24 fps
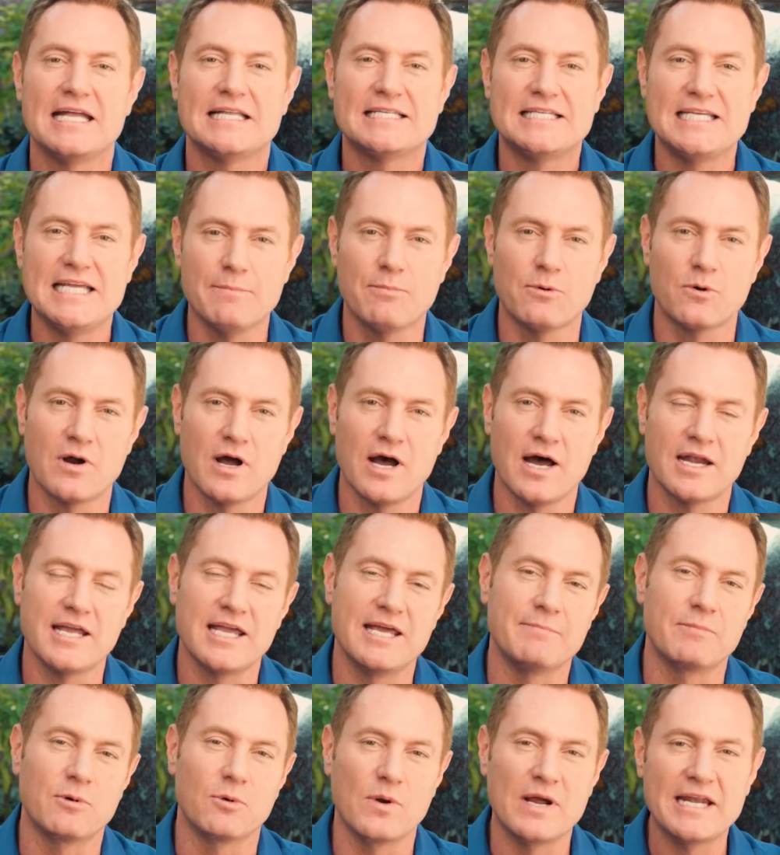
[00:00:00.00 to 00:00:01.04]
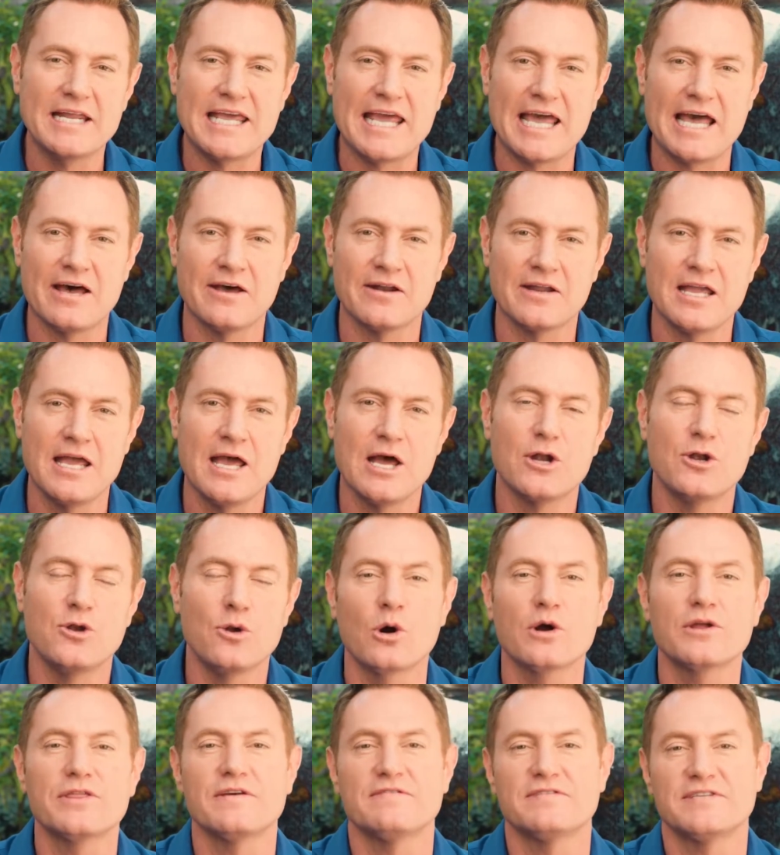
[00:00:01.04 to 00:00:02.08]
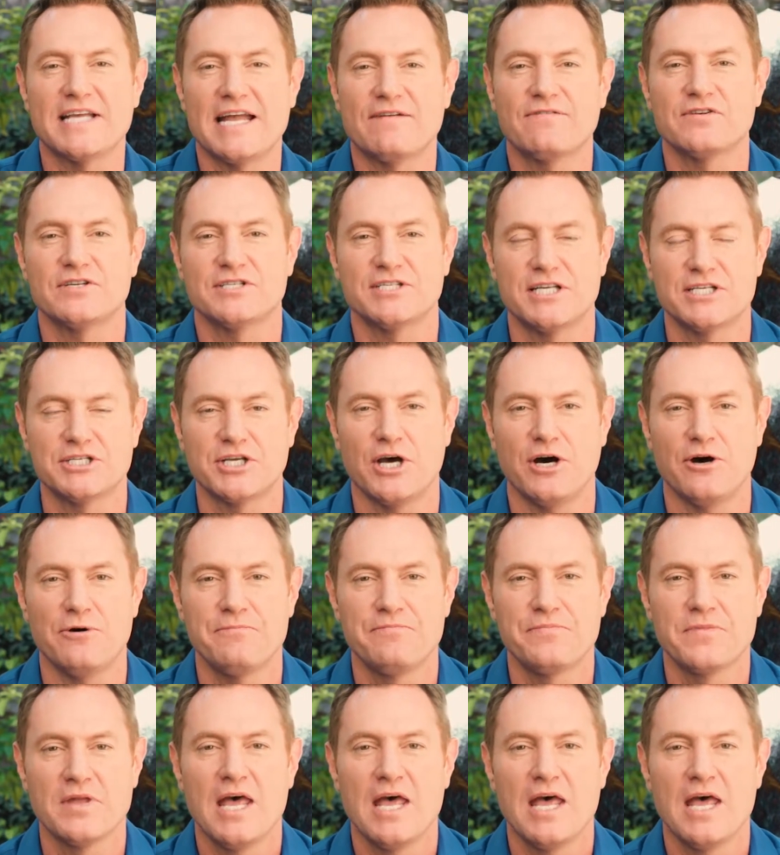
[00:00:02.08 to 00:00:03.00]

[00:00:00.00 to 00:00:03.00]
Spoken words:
Tiburon in Marin County, north of San Francisco.